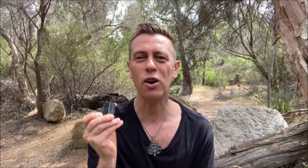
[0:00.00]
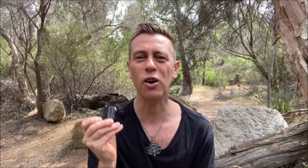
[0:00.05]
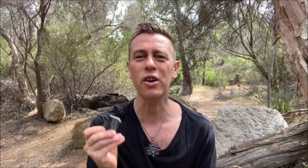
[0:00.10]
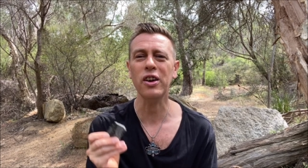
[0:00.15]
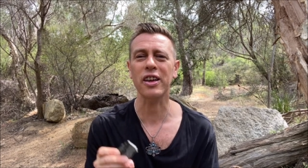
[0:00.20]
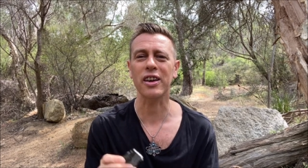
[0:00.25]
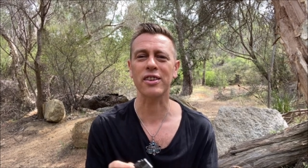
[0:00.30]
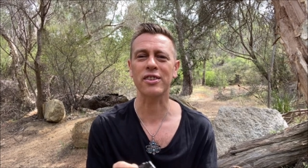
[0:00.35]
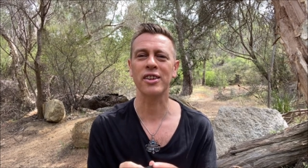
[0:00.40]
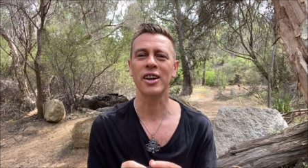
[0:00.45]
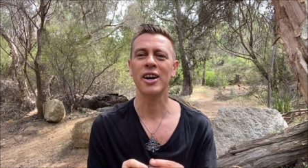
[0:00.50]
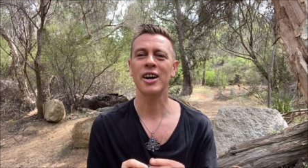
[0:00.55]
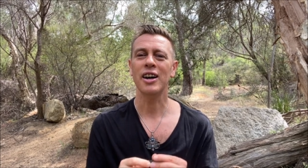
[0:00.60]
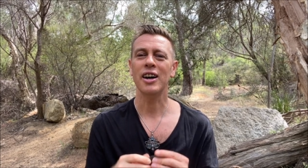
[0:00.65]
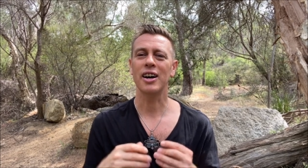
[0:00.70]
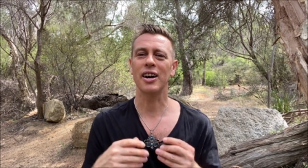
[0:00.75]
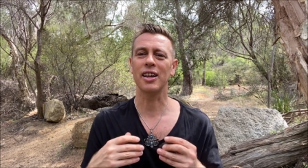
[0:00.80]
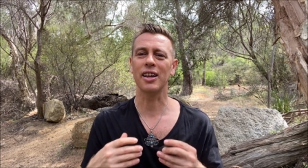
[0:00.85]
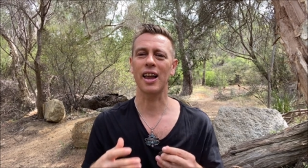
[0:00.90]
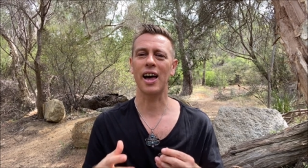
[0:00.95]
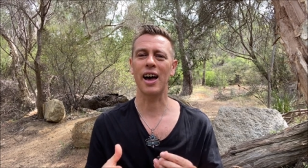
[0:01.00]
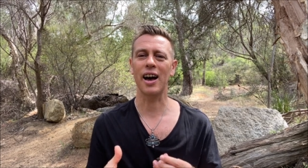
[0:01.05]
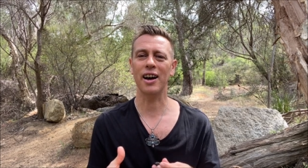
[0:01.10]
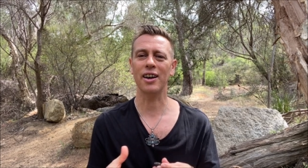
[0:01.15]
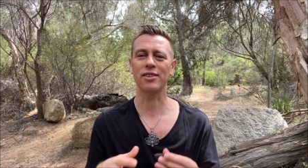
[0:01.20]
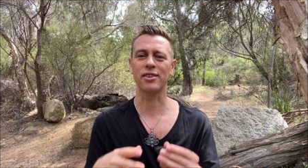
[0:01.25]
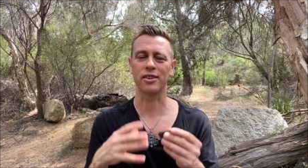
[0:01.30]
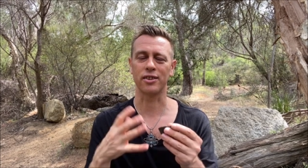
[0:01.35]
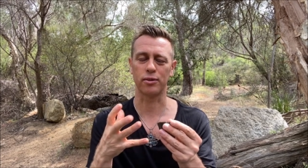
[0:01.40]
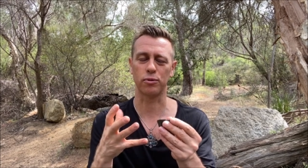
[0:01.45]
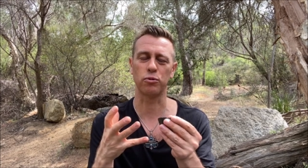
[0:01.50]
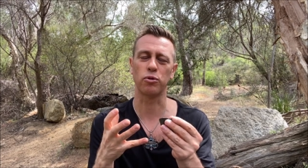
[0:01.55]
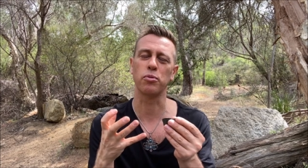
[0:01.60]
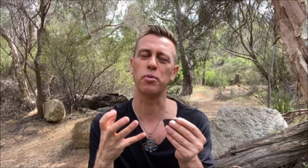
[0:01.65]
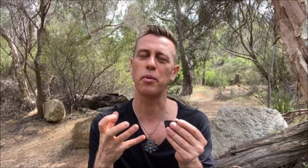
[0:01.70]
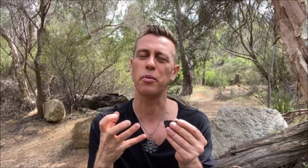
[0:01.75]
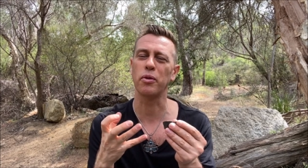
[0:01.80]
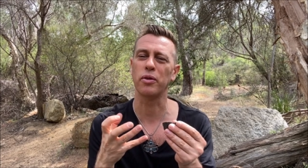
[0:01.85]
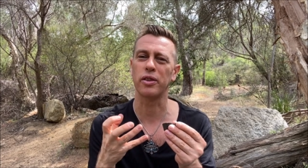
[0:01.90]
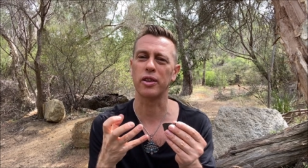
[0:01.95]
Onyx allows us,
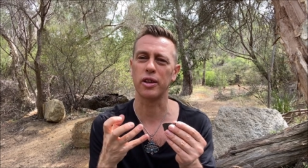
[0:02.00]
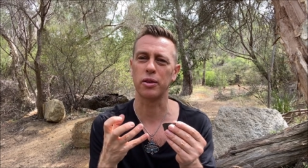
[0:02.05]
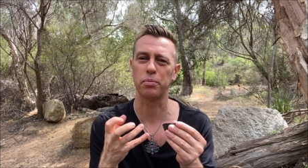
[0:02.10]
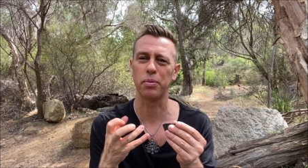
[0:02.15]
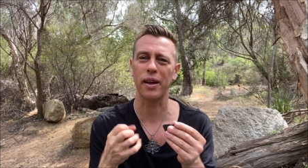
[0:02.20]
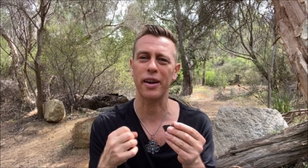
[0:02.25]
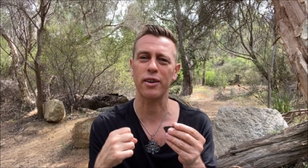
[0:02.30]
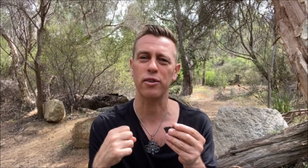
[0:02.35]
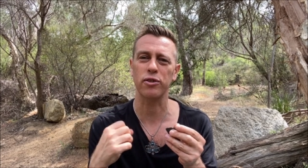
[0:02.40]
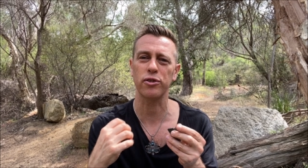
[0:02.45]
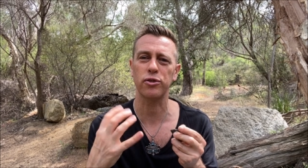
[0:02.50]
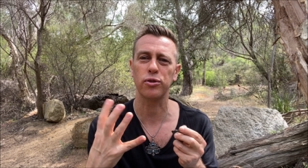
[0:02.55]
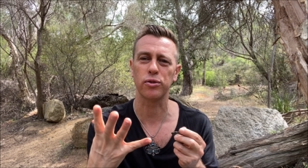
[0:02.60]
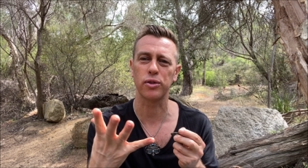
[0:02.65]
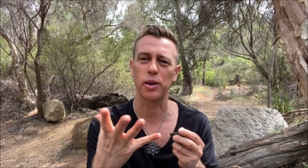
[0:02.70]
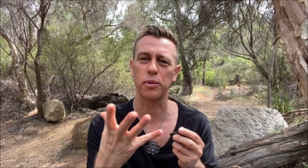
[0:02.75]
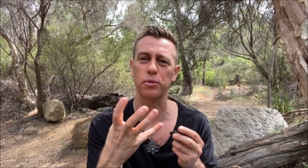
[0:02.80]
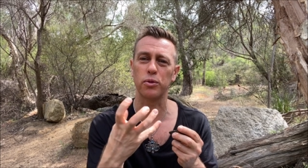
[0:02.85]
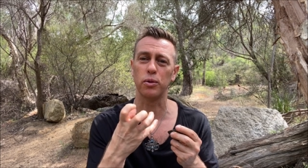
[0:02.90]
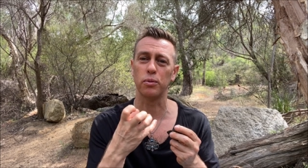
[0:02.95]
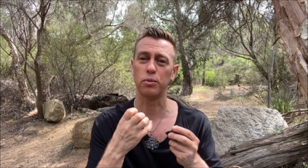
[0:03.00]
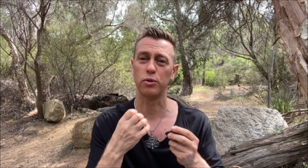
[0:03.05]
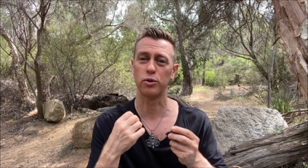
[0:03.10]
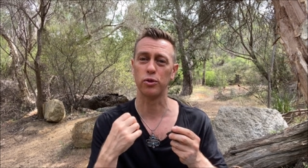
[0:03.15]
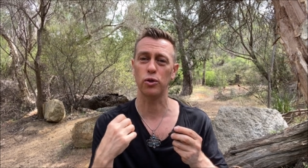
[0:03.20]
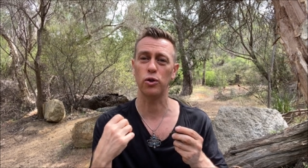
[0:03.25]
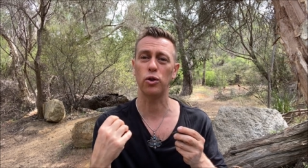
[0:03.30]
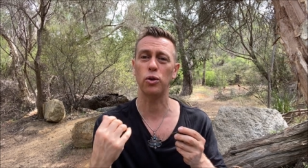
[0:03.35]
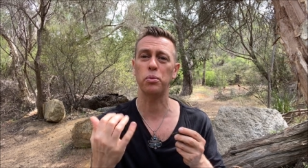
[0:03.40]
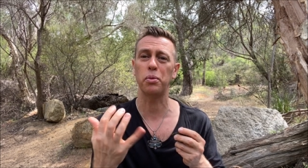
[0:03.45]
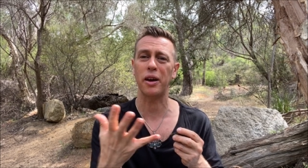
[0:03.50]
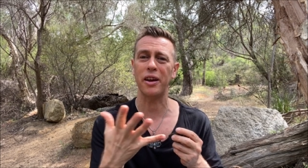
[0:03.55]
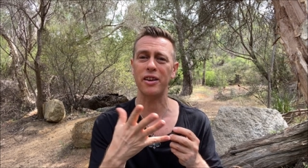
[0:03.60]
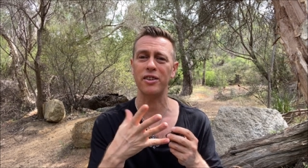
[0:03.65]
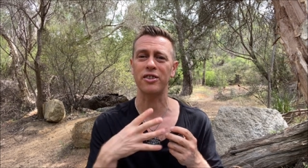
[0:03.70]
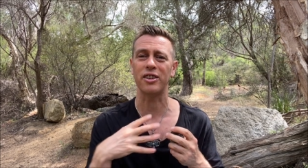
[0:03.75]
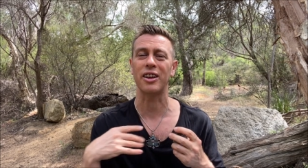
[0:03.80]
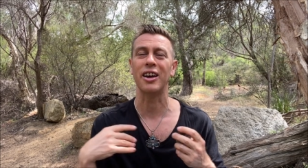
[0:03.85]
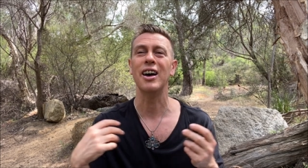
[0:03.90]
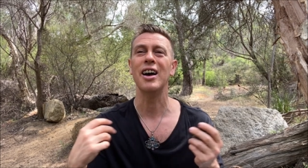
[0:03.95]
remember, these black crystals help to absorb
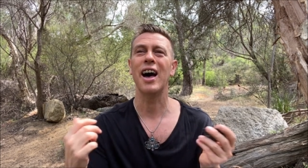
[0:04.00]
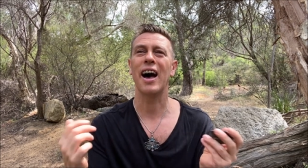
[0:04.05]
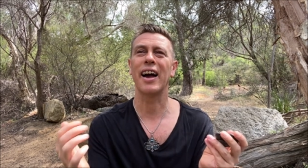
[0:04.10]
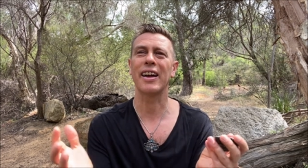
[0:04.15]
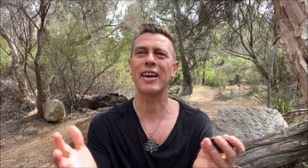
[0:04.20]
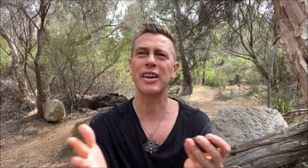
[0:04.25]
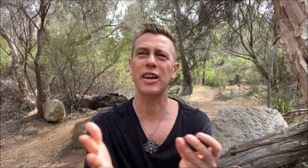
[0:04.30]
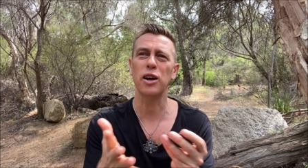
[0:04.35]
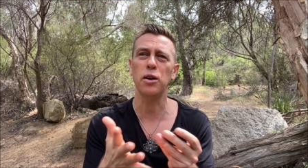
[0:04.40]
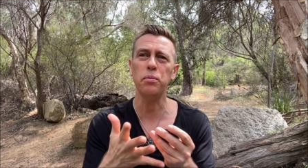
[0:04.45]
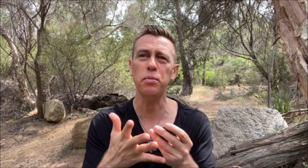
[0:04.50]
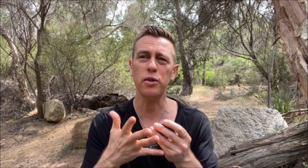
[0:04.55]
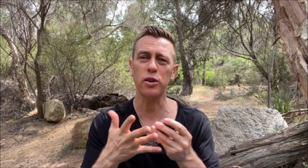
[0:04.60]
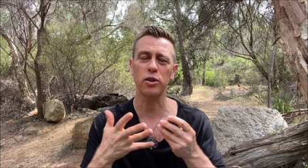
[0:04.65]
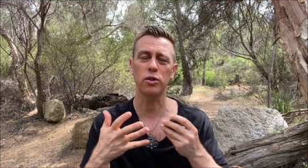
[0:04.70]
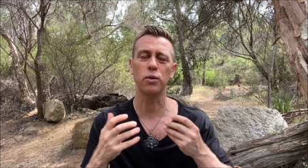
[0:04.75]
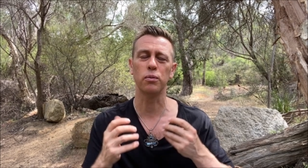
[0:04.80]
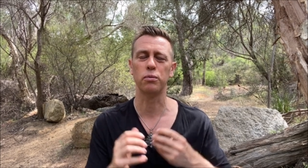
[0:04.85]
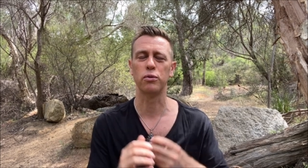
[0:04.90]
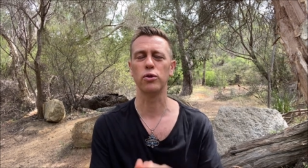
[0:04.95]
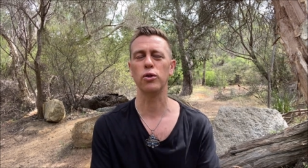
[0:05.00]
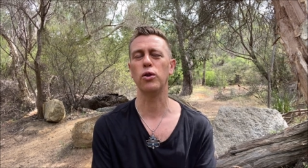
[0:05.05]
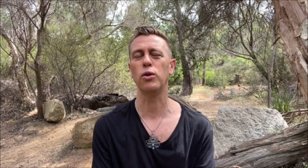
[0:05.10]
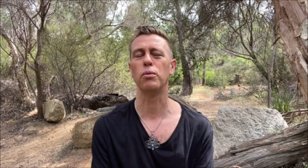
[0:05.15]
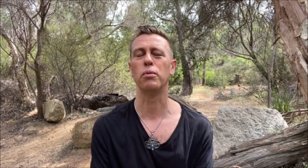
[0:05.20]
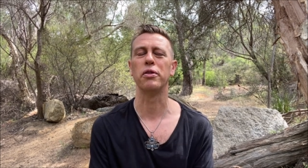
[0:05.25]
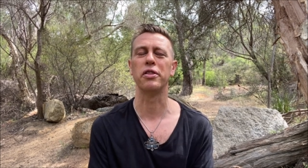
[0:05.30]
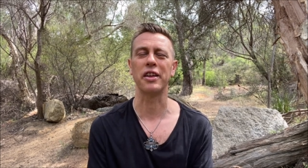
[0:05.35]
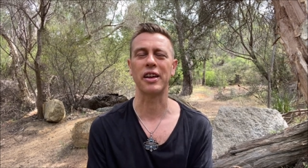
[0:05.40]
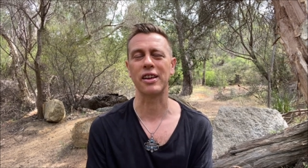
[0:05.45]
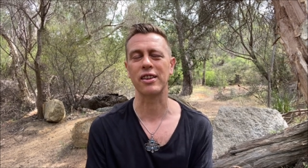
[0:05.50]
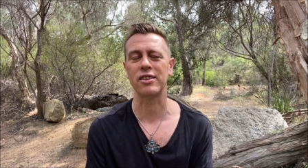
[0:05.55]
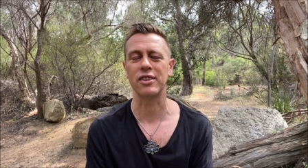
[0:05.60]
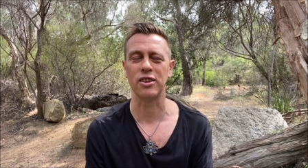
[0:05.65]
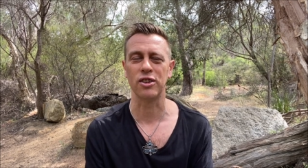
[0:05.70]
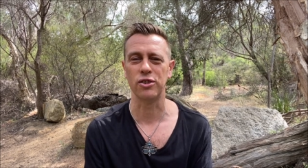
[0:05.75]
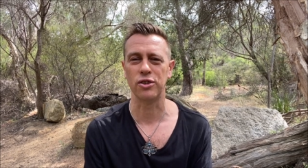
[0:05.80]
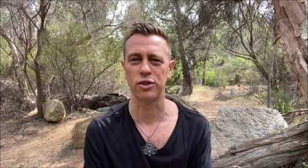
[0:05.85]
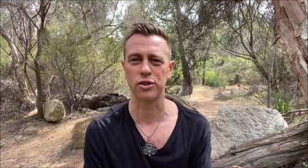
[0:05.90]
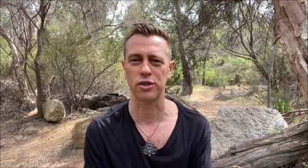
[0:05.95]
energy and can help you to absorb things
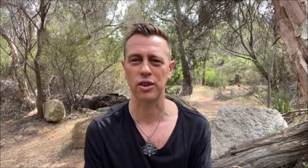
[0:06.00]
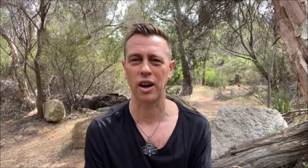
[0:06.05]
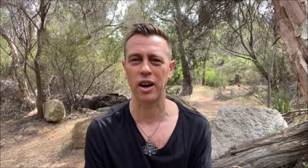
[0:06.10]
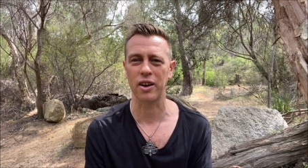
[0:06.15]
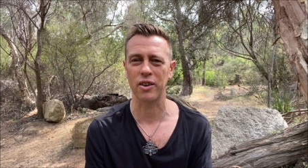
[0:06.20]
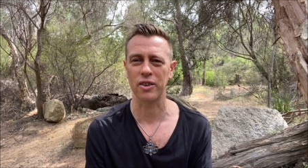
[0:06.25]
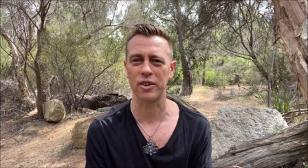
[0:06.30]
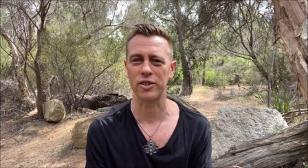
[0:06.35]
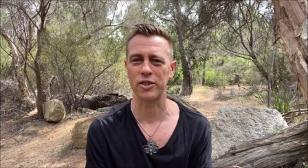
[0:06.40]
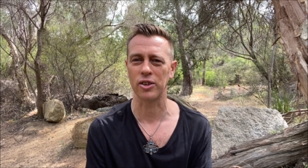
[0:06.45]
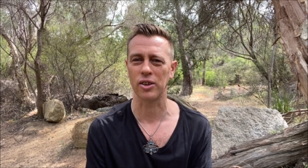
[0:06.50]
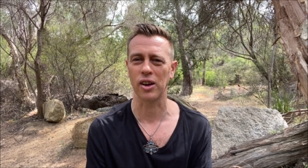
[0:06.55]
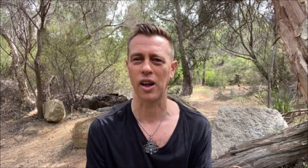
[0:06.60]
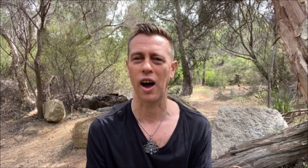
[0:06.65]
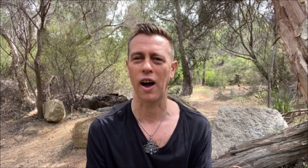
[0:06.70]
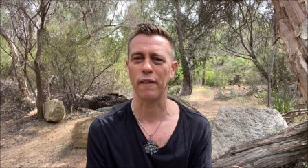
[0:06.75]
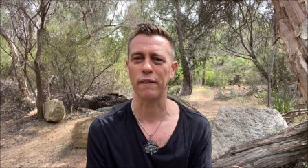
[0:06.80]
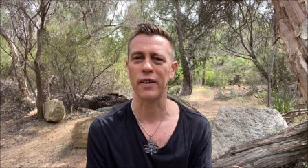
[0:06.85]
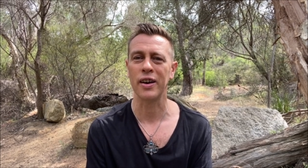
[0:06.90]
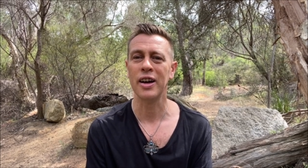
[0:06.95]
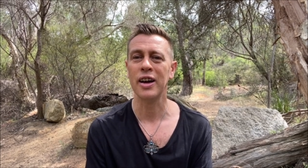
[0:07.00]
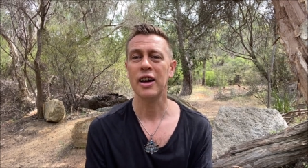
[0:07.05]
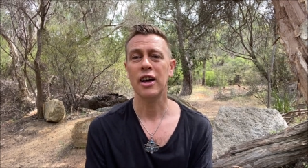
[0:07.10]
that you desire into your life.